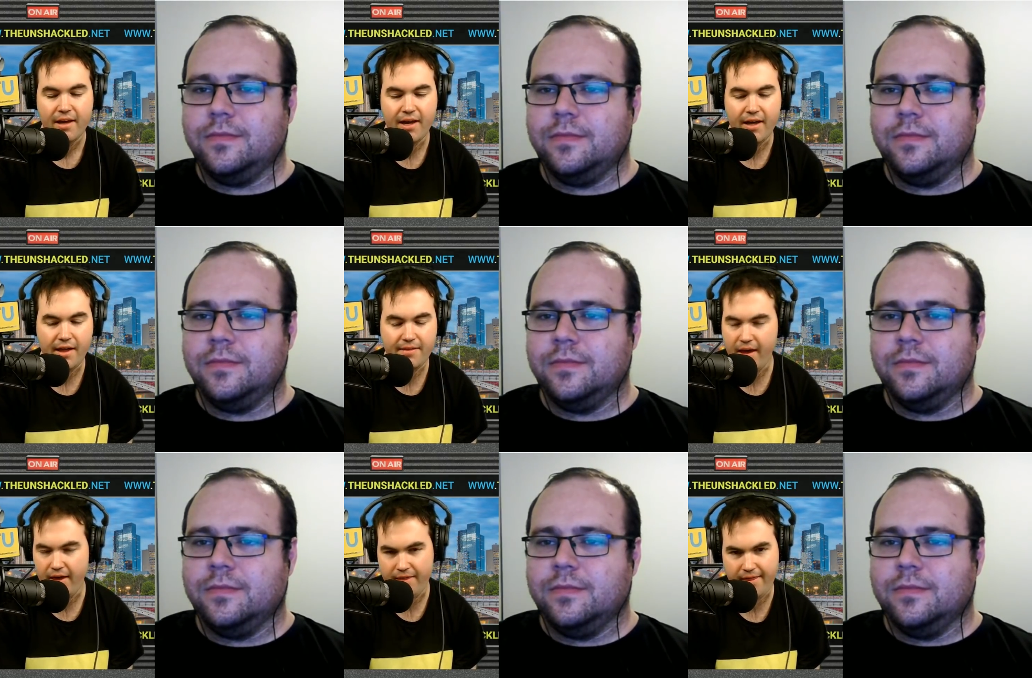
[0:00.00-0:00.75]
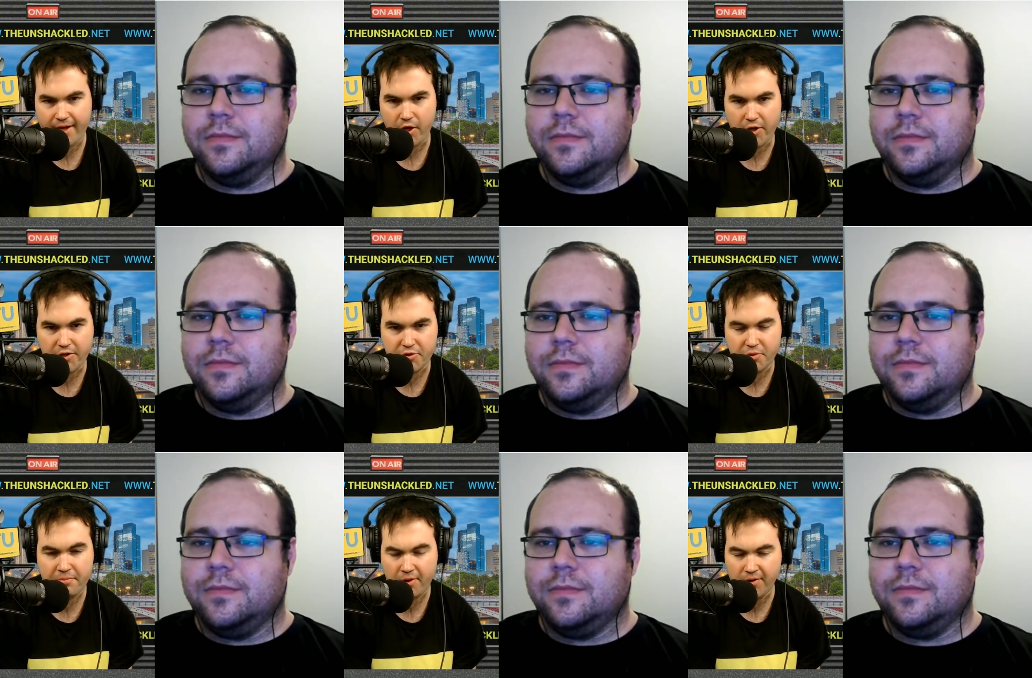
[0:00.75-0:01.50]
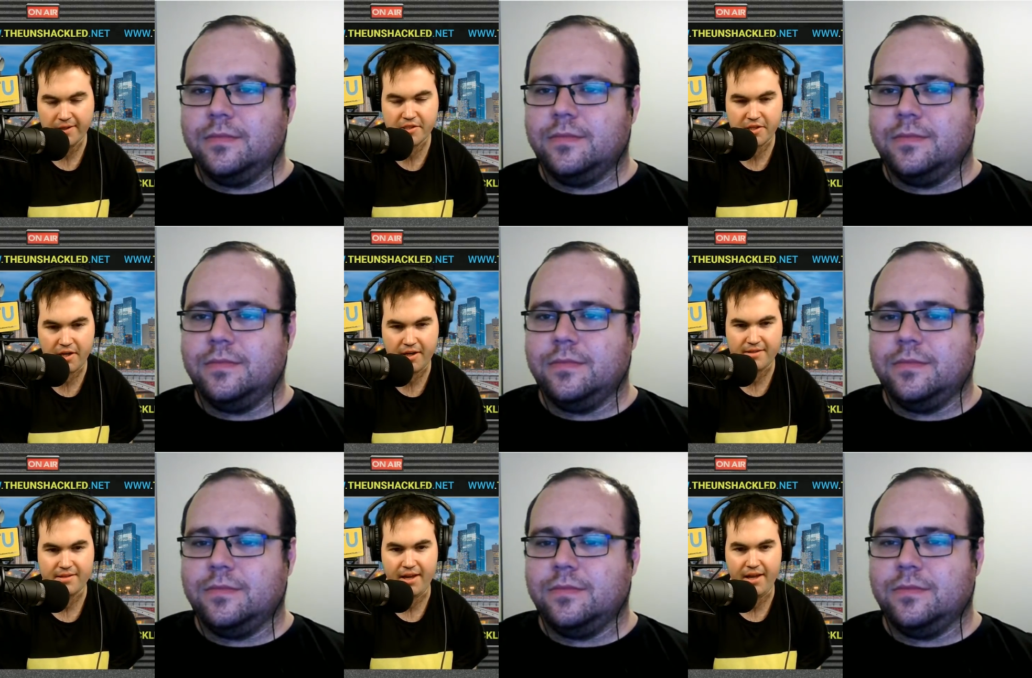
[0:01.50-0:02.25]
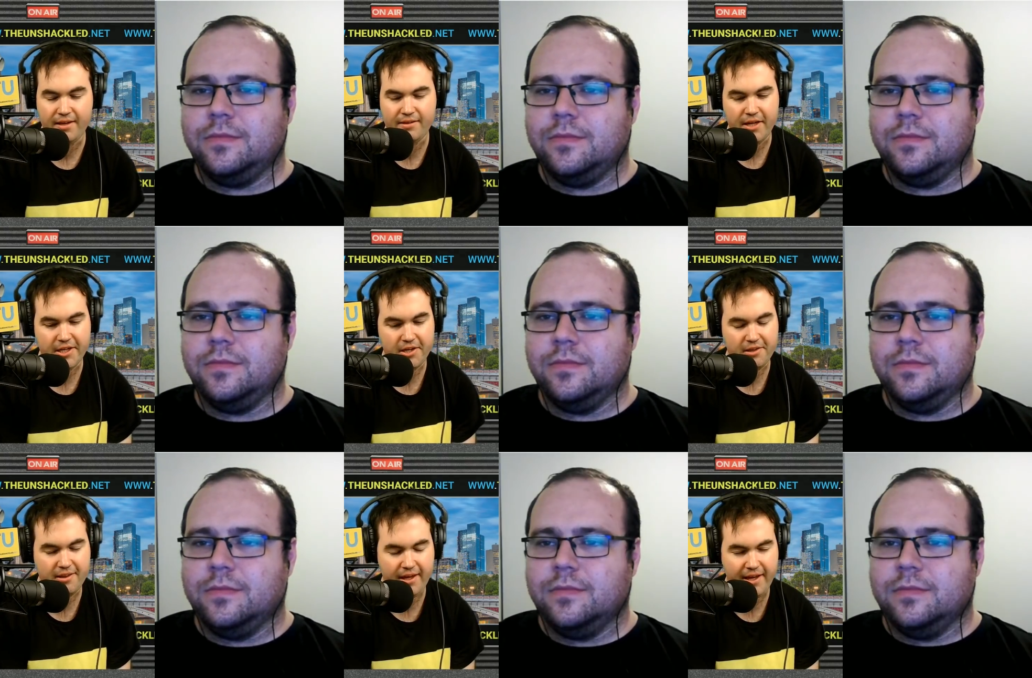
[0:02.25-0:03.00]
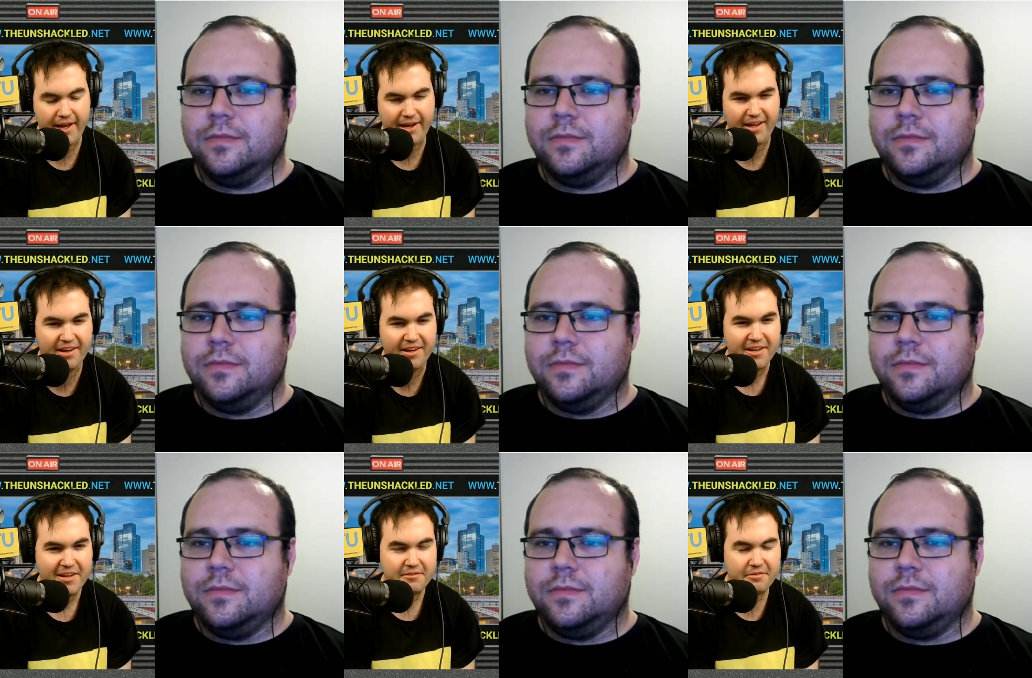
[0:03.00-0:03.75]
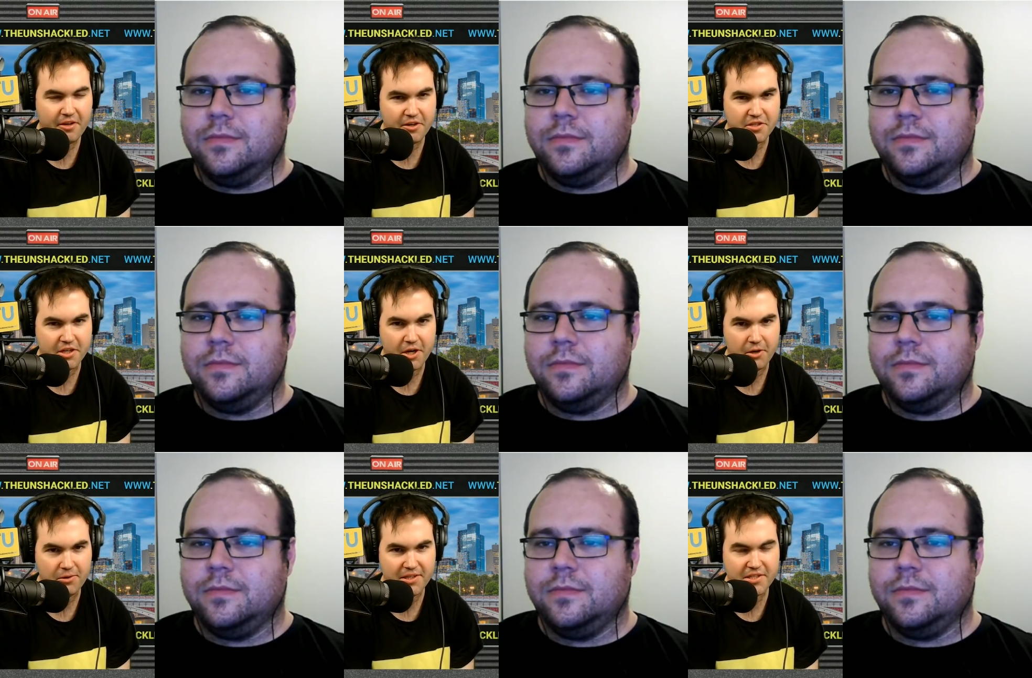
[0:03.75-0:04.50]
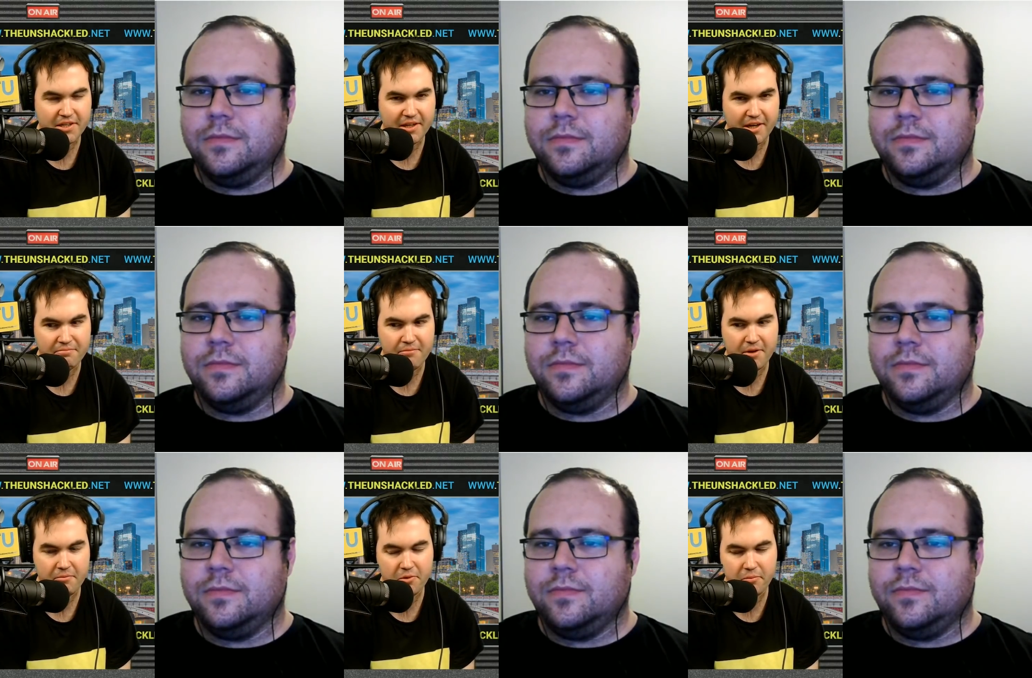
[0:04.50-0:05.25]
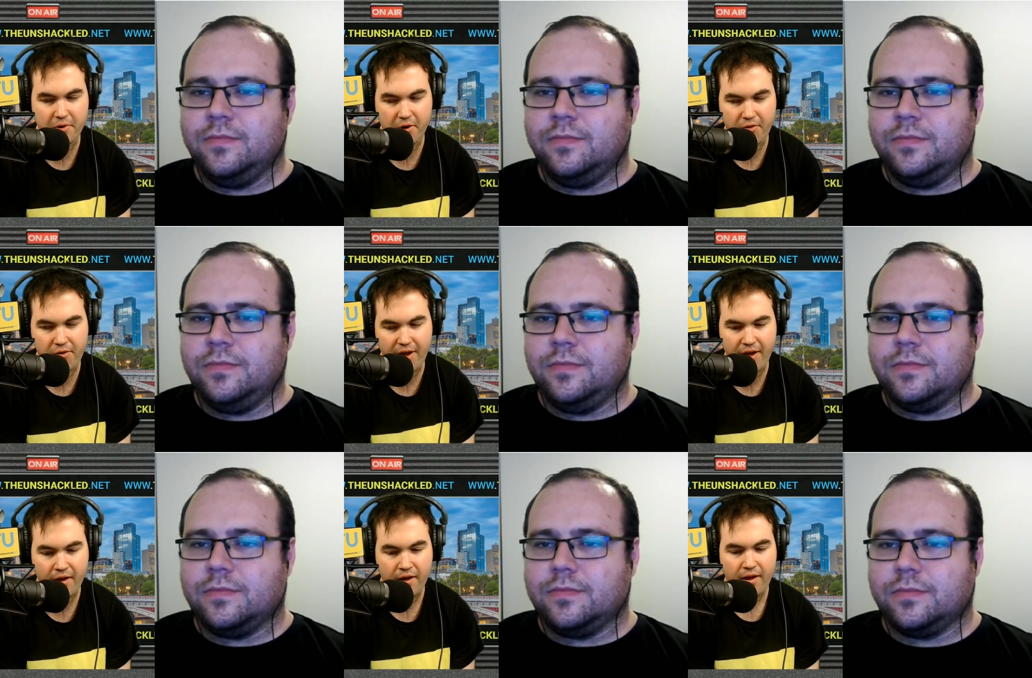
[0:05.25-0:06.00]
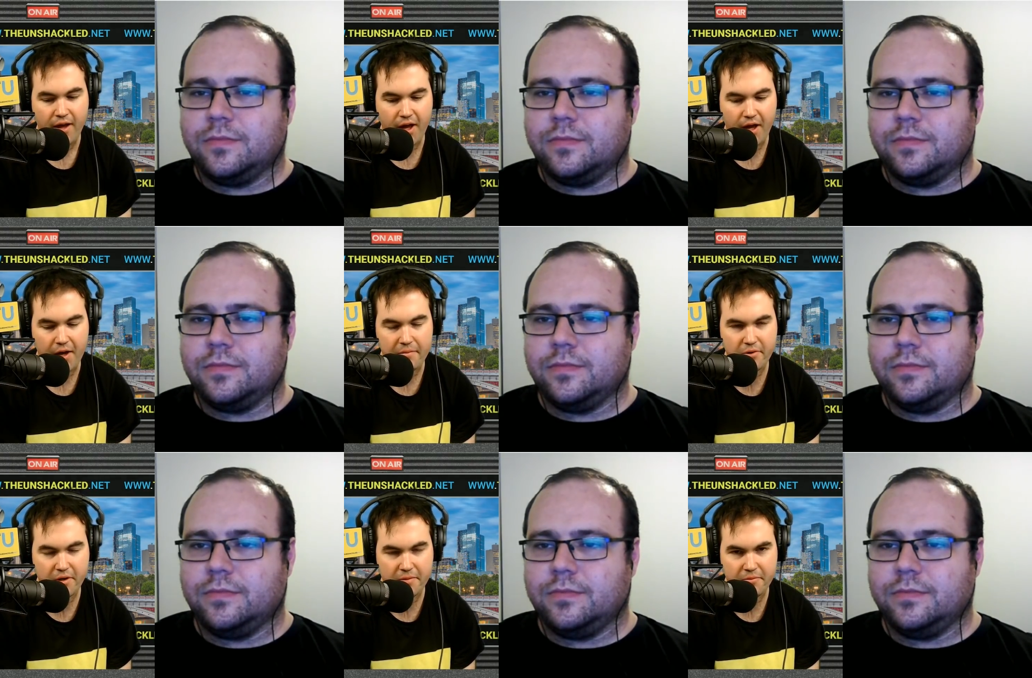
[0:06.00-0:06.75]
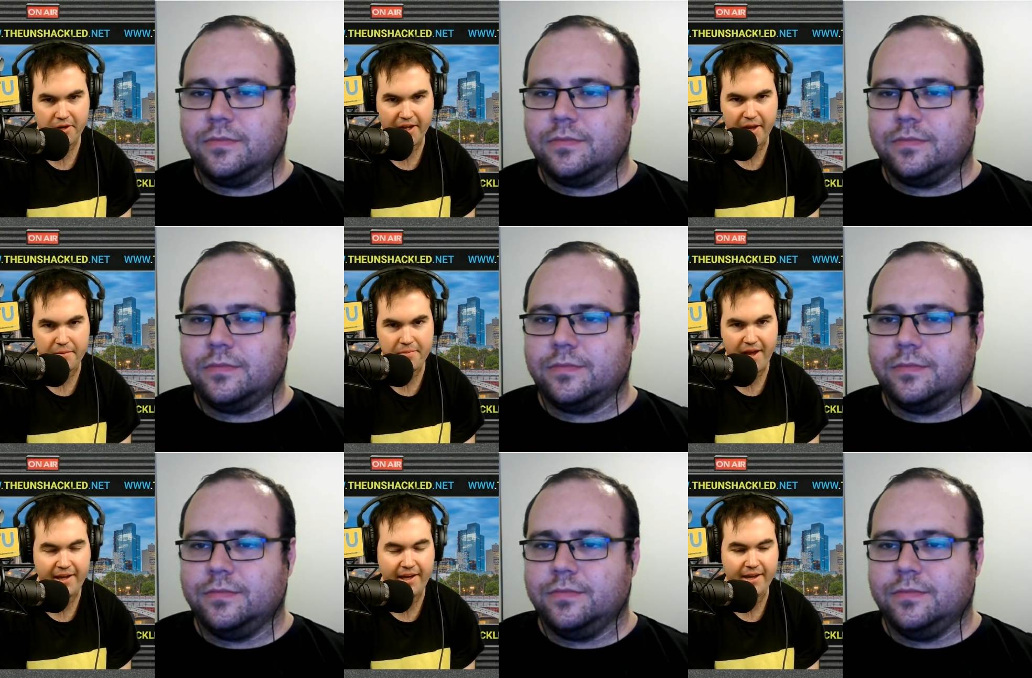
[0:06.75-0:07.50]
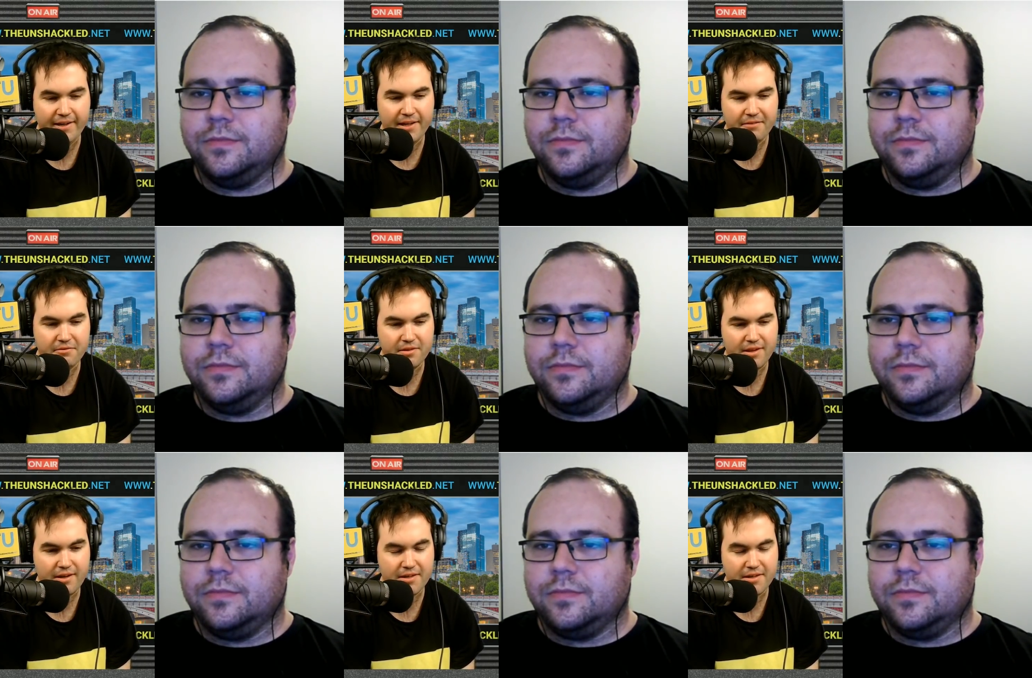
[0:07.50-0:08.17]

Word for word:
Speaker 1: uh, they're they're going to abolish it, and I don't think any future coalition government will bother Uh, put, putting it back in, given that